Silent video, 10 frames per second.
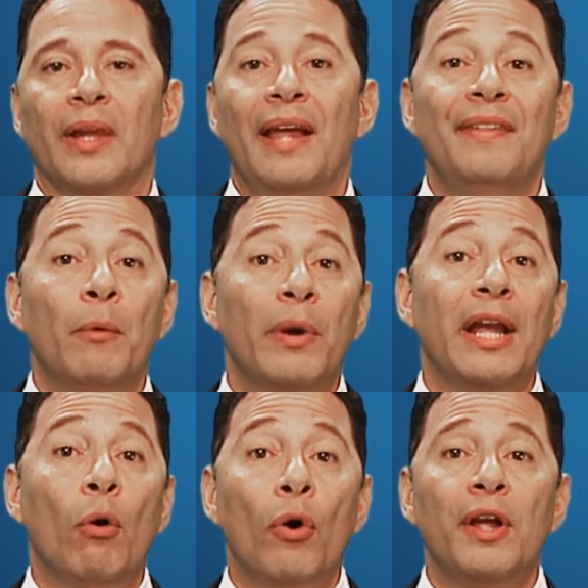And then
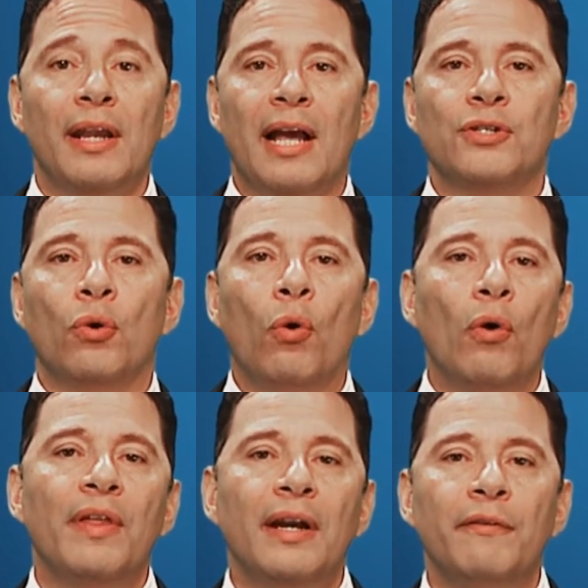we organize
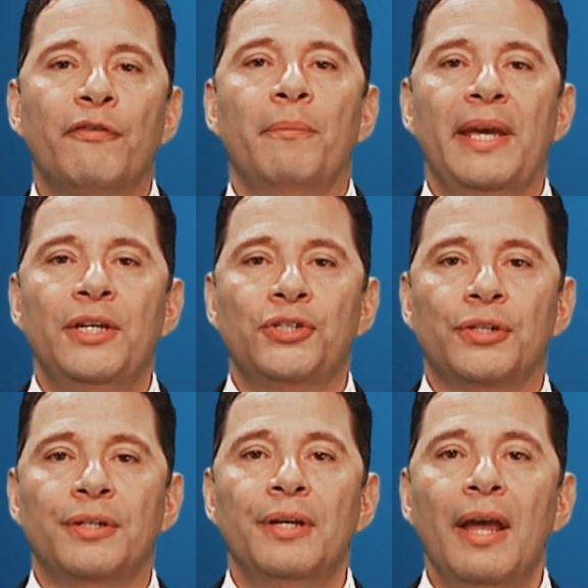all that
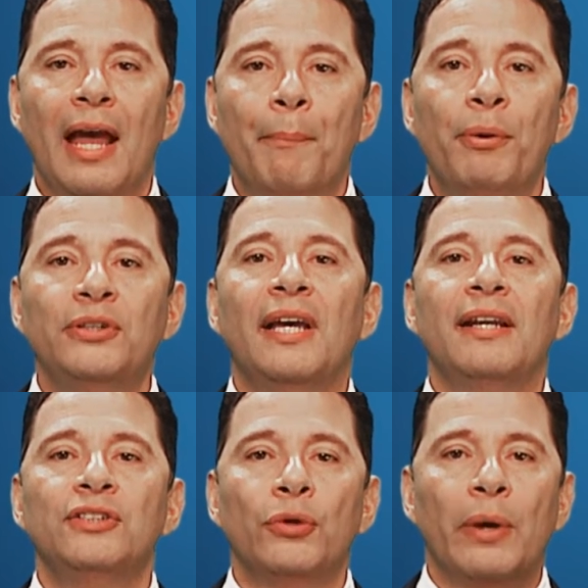information and put that
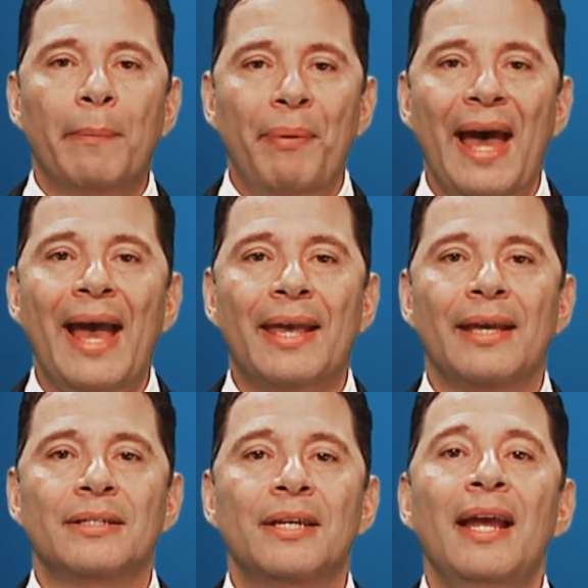into a
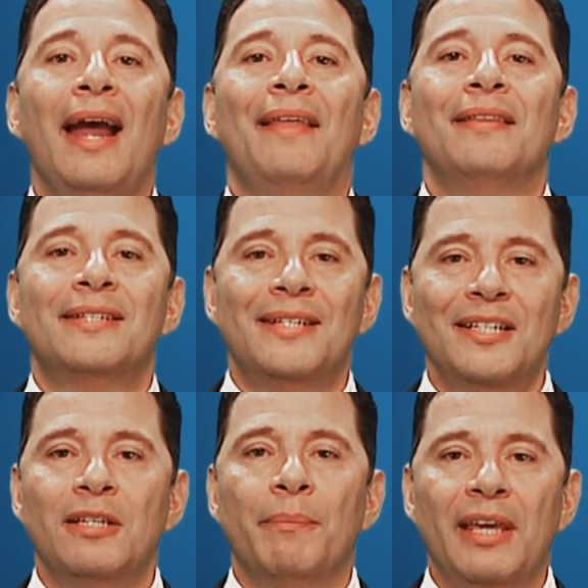package, and the
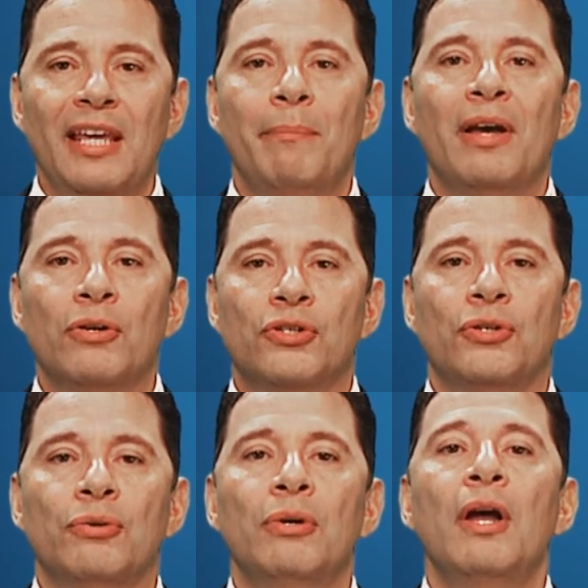system emails
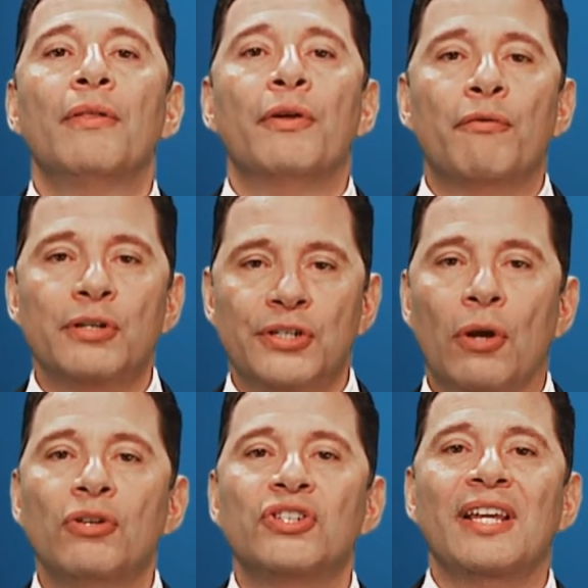you the
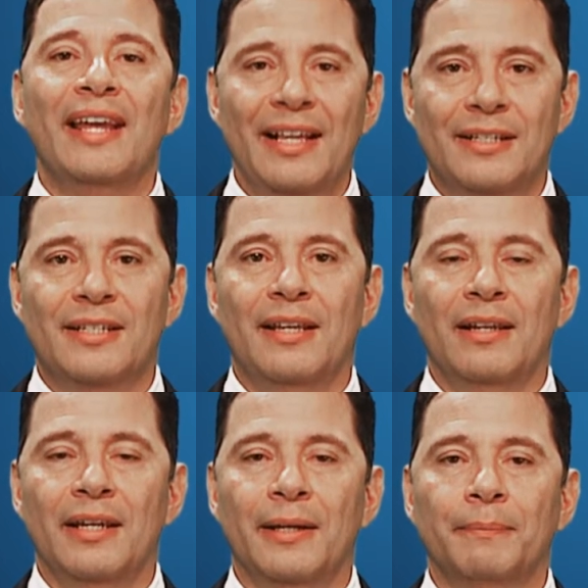results
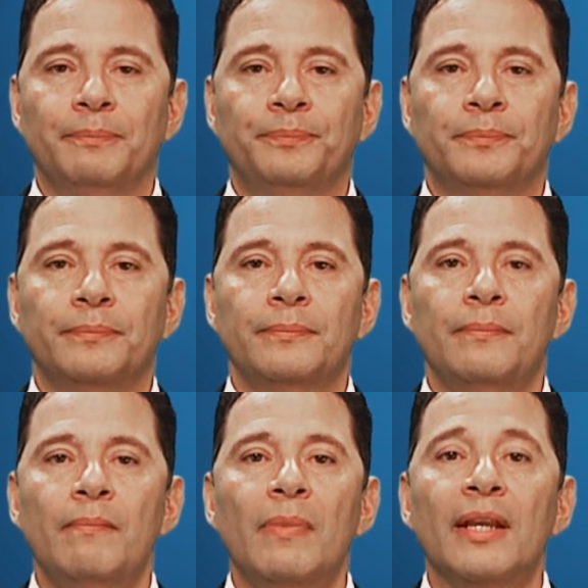instantly.
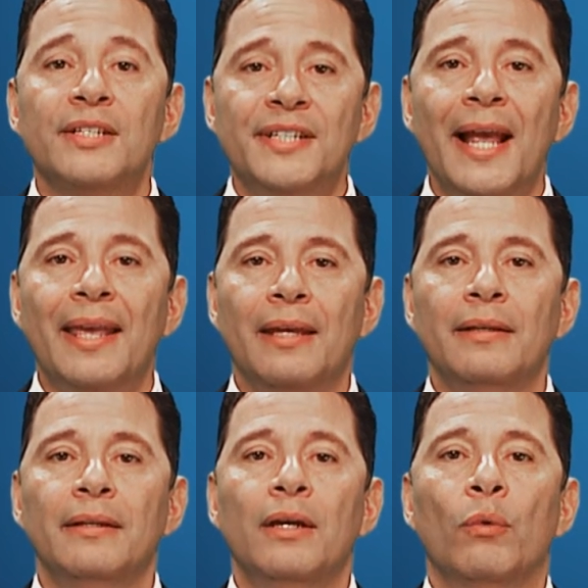
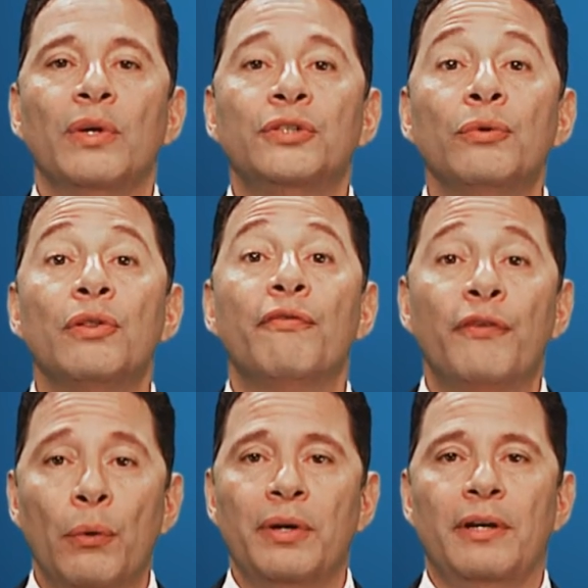Second, we do the
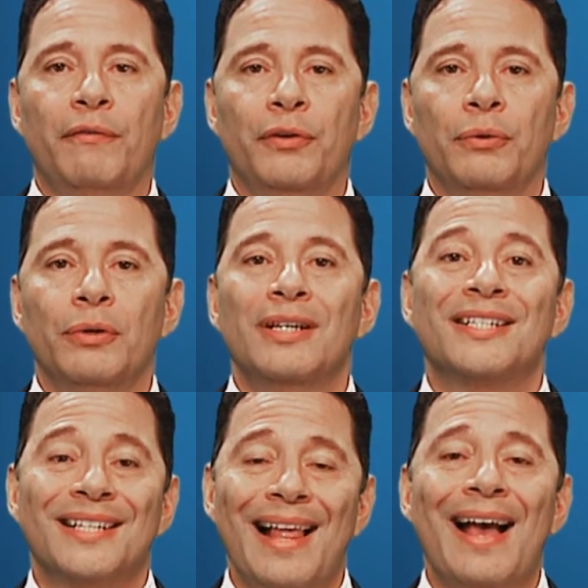phone interview
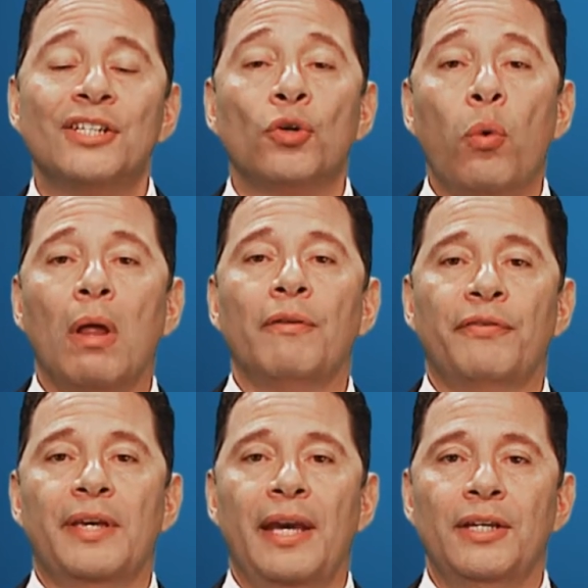/
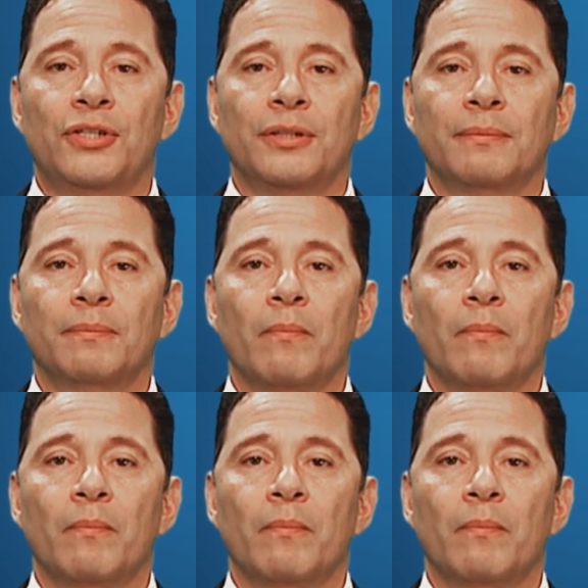qualification.